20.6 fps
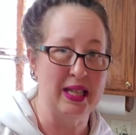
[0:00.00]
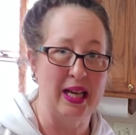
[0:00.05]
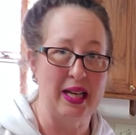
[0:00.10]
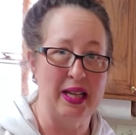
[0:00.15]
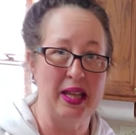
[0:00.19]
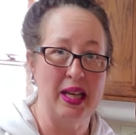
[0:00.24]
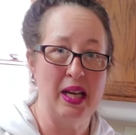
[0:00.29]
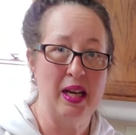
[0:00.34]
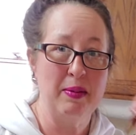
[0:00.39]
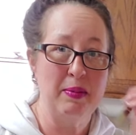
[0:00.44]
I
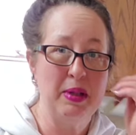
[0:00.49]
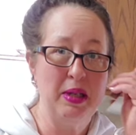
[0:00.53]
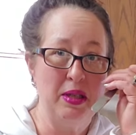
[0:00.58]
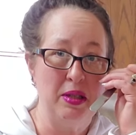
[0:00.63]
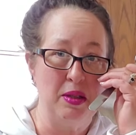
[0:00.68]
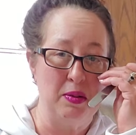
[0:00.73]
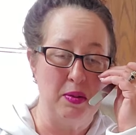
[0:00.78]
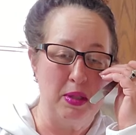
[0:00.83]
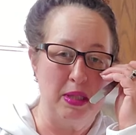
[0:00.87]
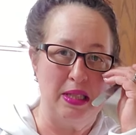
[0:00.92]
think I'm gonna
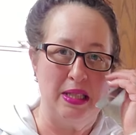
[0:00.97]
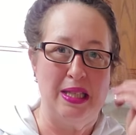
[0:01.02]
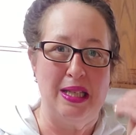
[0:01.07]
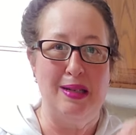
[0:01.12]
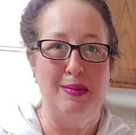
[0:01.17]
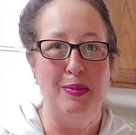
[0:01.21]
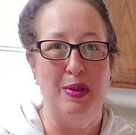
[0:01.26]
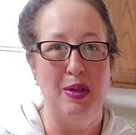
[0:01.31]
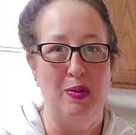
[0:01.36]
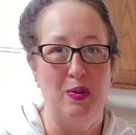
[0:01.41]
do
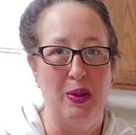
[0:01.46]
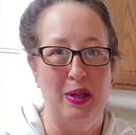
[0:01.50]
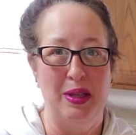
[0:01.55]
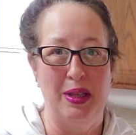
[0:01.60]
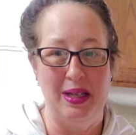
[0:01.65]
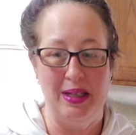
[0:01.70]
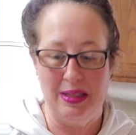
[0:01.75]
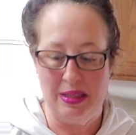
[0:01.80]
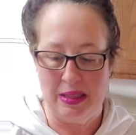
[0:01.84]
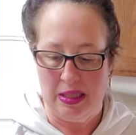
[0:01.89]
cinnamon with
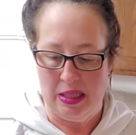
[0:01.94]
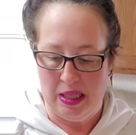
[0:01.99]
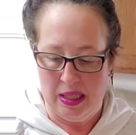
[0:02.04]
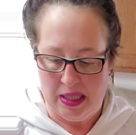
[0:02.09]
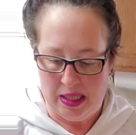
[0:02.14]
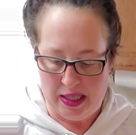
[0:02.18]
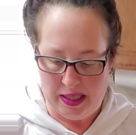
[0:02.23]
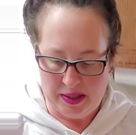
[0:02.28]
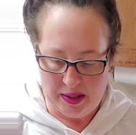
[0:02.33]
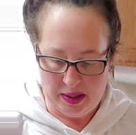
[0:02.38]
it.
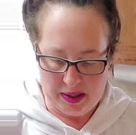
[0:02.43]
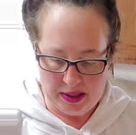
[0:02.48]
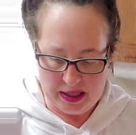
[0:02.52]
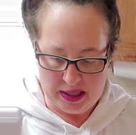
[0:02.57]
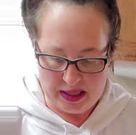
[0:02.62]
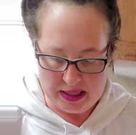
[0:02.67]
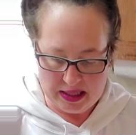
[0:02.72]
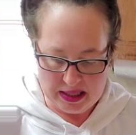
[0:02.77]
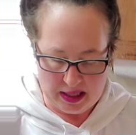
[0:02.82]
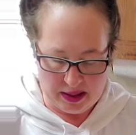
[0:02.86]
I thought
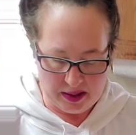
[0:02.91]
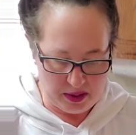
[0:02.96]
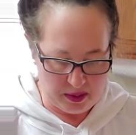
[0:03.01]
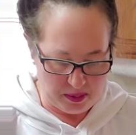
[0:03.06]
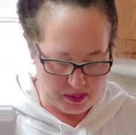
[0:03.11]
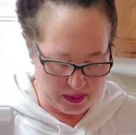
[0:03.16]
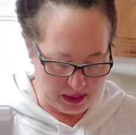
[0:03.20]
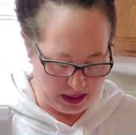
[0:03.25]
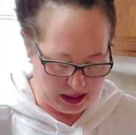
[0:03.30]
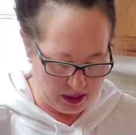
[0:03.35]
that sounded
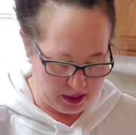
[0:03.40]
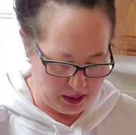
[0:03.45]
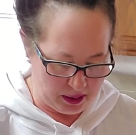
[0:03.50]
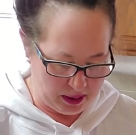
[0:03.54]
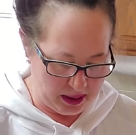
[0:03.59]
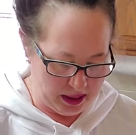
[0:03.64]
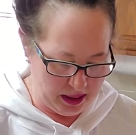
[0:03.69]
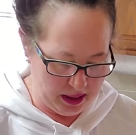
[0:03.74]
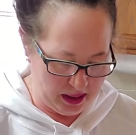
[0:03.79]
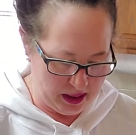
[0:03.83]
really
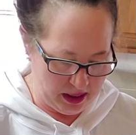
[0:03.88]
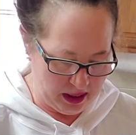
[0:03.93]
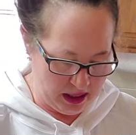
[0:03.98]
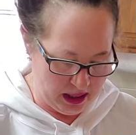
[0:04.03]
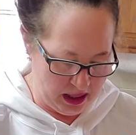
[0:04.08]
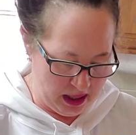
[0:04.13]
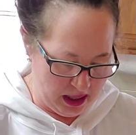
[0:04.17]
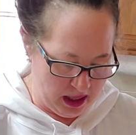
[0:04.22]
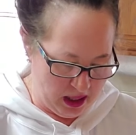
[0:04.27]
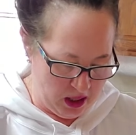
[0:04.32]
good.
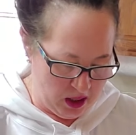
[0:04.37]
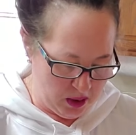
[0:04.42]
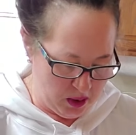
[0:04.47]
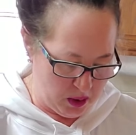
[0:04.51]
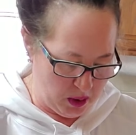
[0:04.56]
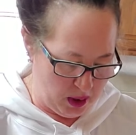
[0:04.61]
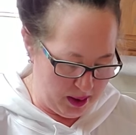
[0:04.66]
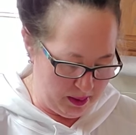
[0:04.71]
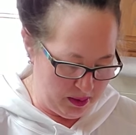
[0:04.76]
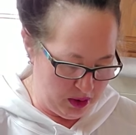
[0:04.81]
So
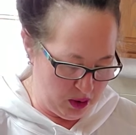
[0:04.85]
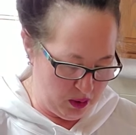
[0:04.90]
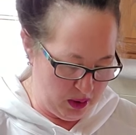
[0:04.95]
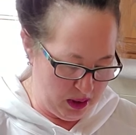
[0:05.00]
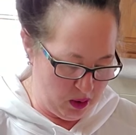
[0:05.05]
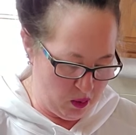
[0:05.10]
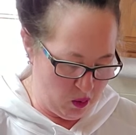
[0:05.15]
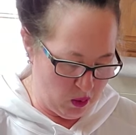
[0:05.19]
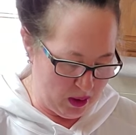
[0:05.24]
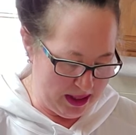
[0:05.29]
I'm
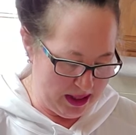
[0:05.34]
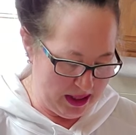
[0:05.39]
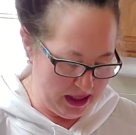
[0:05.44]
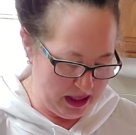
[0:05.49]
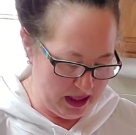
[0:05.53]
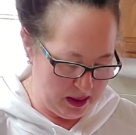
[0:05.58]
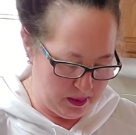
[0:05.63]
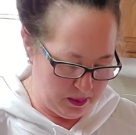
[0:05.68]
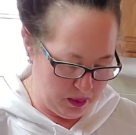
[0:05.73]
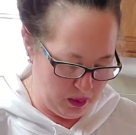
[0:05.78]
doing 1
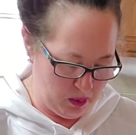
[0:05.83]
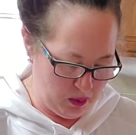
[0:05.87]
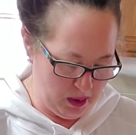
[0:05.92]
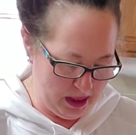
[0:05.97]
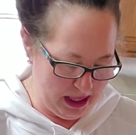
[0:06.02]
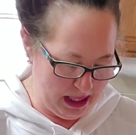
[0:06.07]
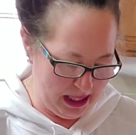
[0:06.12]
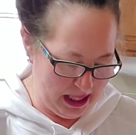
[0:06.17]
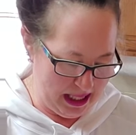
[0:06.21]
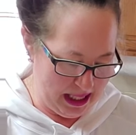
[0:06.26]
teaspoon,
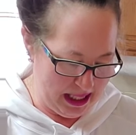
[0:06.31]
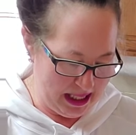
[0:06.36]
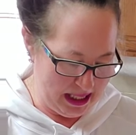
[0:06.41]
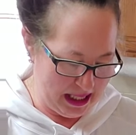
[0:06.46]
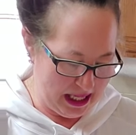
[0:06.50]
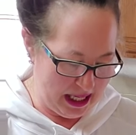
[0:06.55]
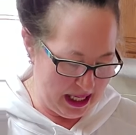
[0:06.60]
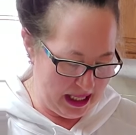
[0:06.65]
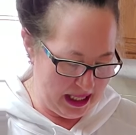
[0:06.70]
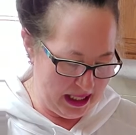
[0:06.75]
and
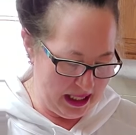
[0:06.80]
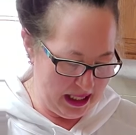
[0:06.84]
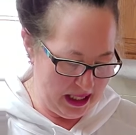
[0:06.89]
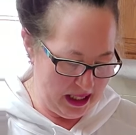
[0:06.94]
I